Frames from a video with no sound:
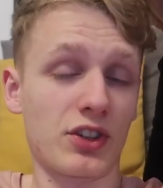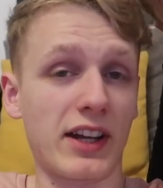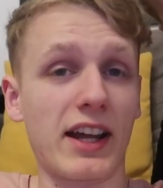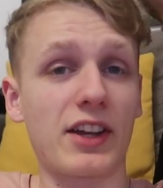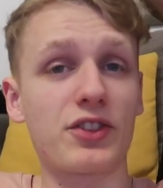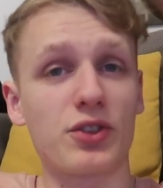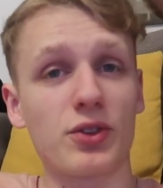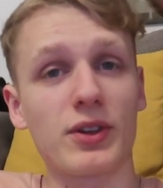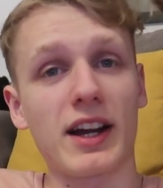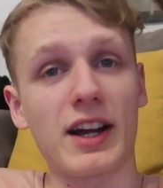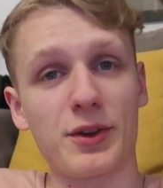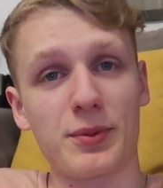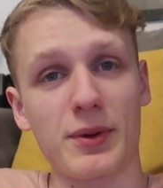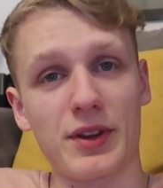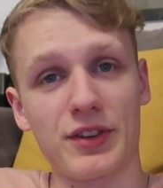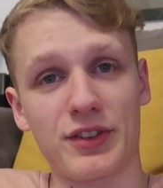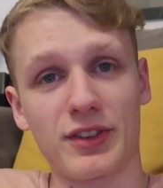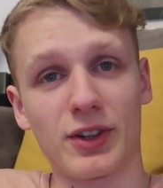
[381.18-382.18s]
So I asked you guys
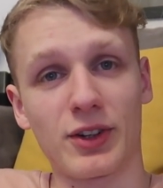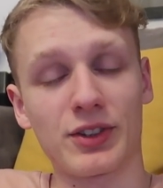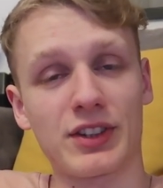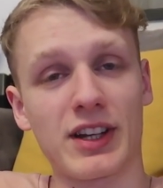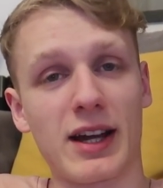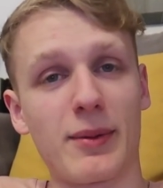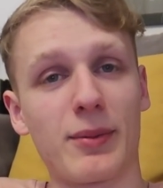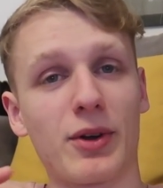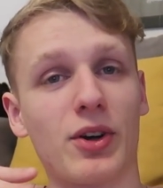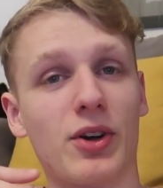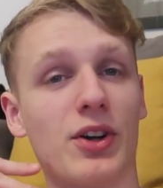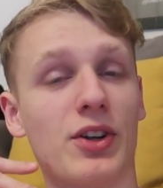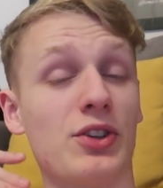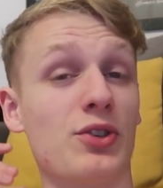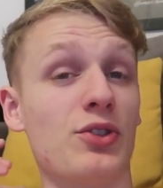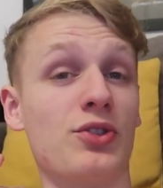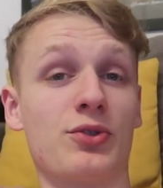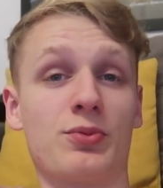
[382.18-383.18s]
about this a long time ago,
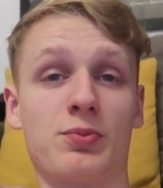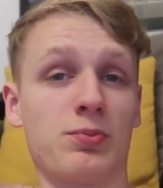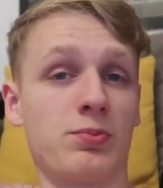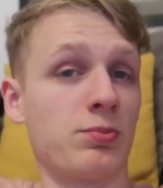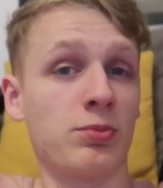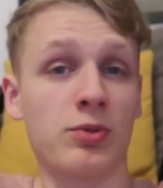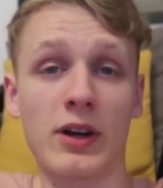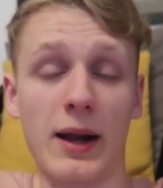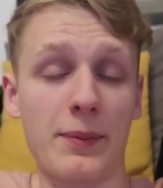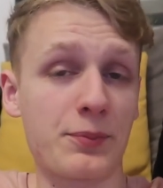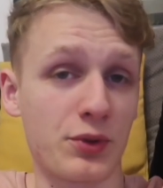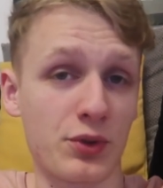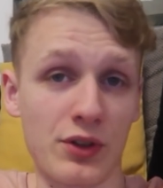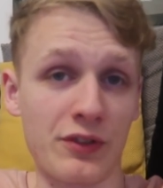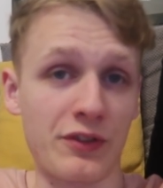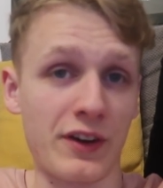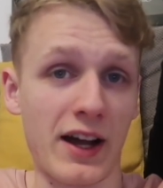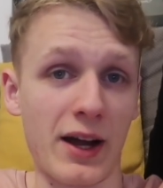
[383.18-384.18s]
and you were
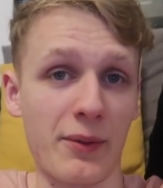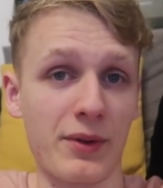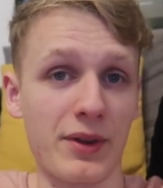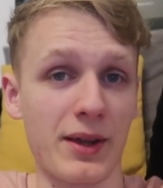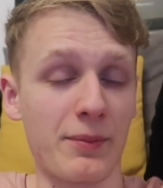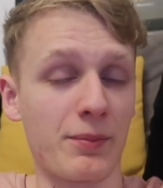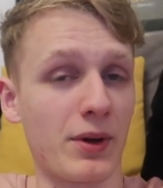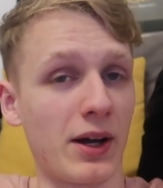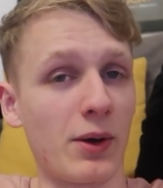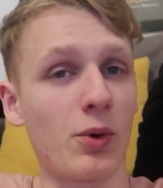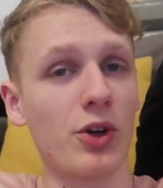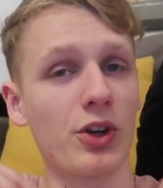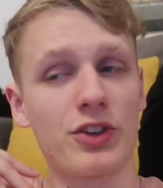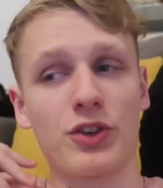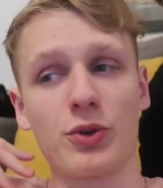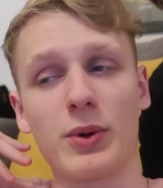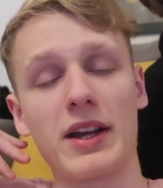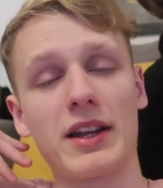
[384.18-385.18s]
absolutely fine with it, but I
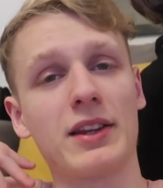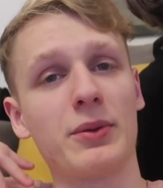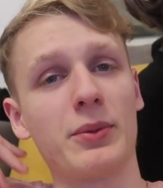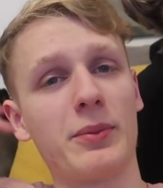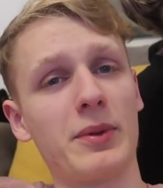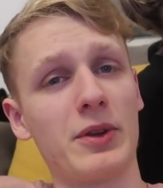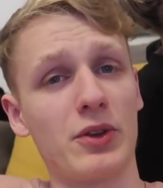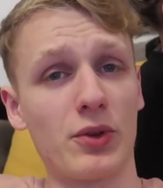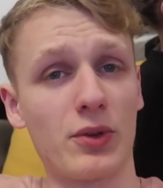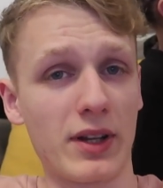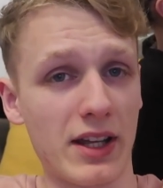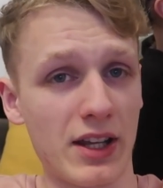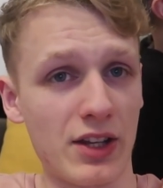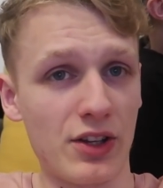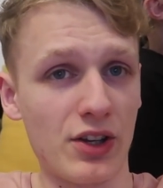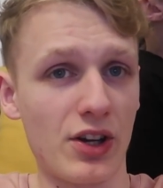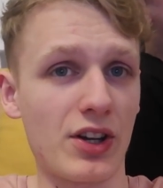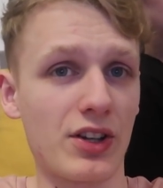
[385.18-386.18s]
wanted to wait till we've been doing it
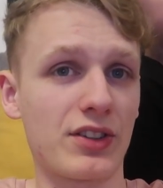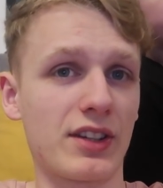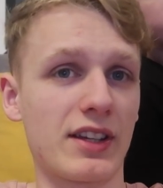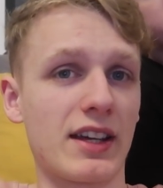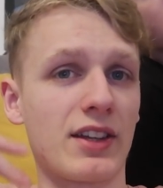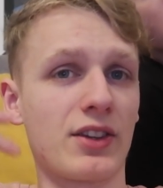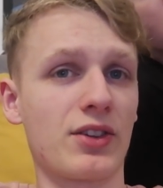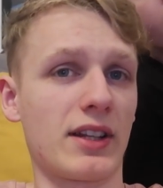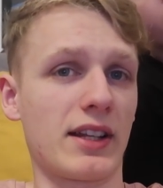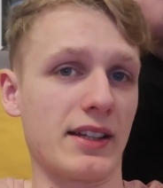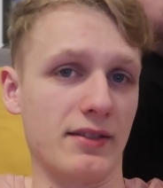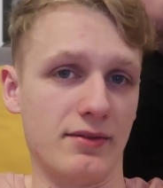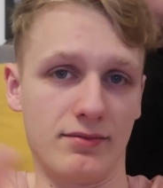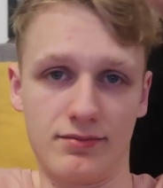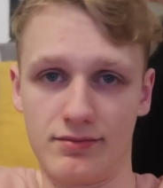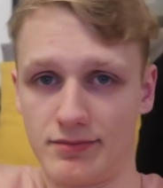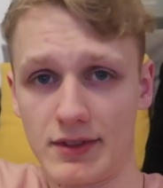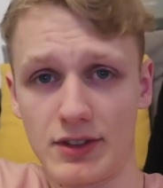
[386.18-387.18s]
a year to get into, like,
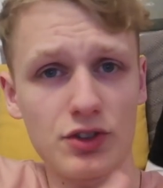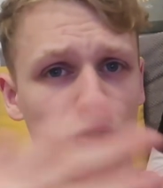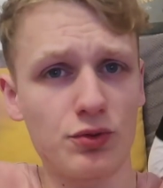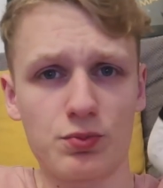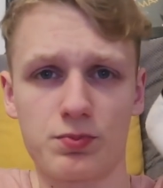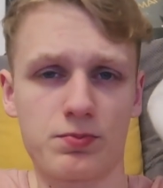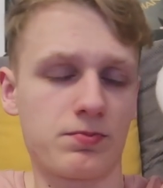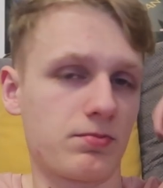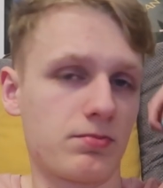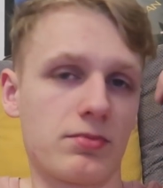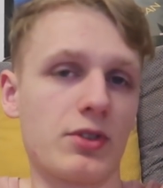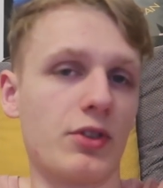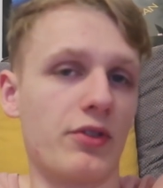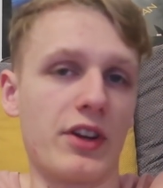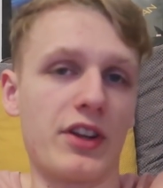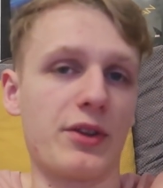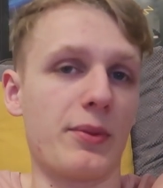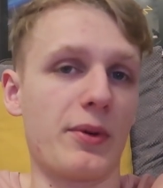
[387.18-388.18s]
just
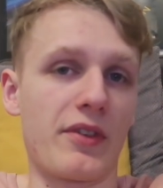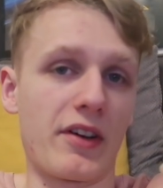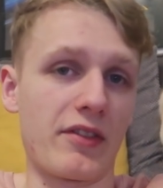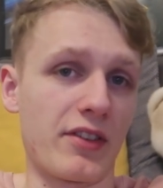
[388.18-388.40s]
the rhythm of